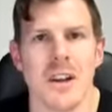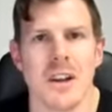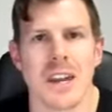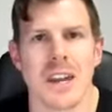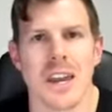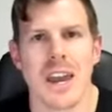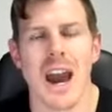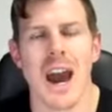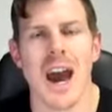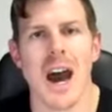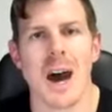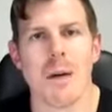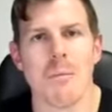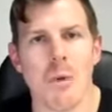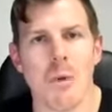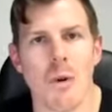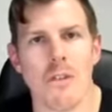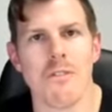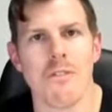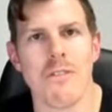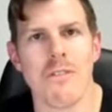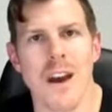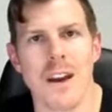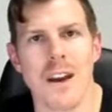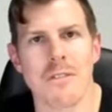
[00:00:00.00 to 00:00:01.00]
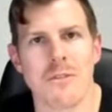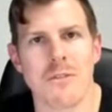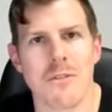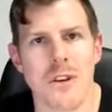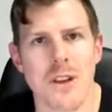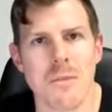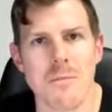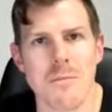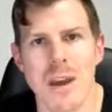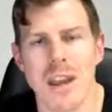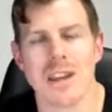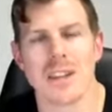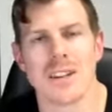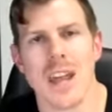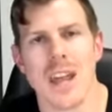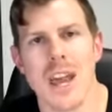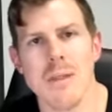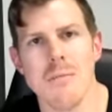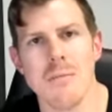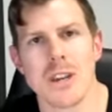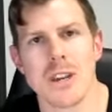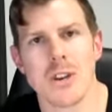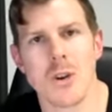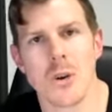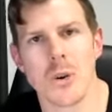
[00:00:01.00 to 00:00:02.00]
carb or fat free
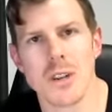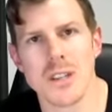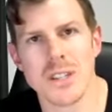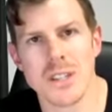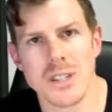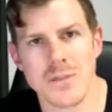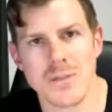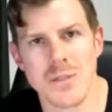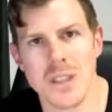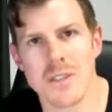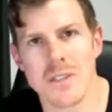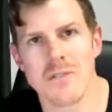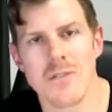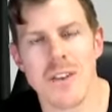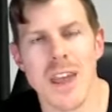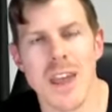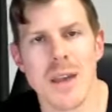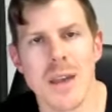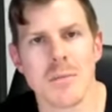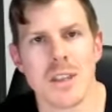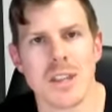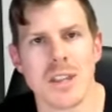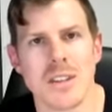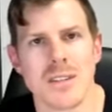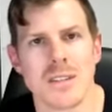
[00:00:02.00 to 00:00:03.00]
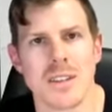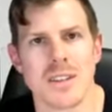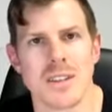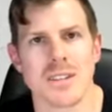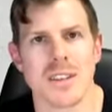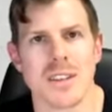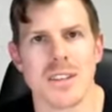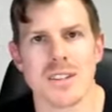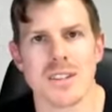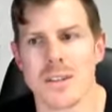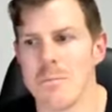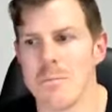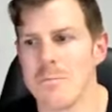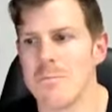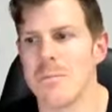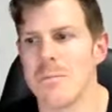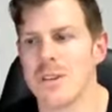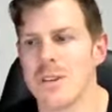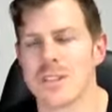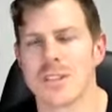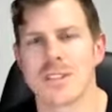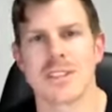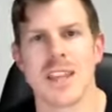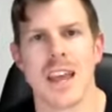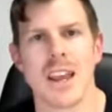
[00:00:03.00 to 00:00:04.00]
macadamia cookies for the family as, as, as a
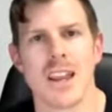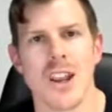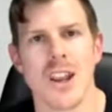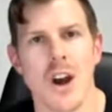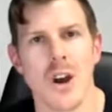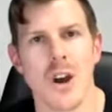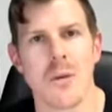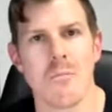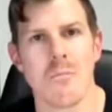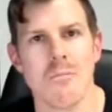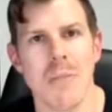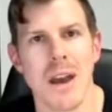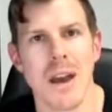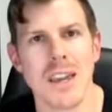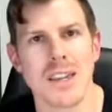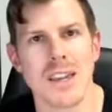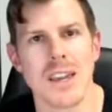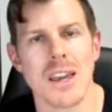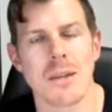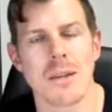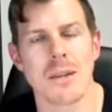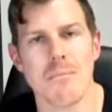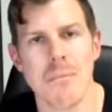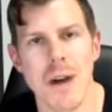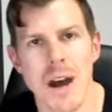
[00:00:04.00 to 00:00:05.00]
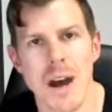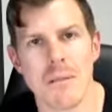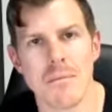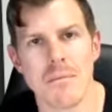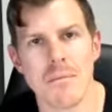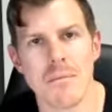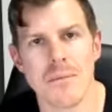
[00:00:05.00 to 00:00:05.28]
stay at home baking mum.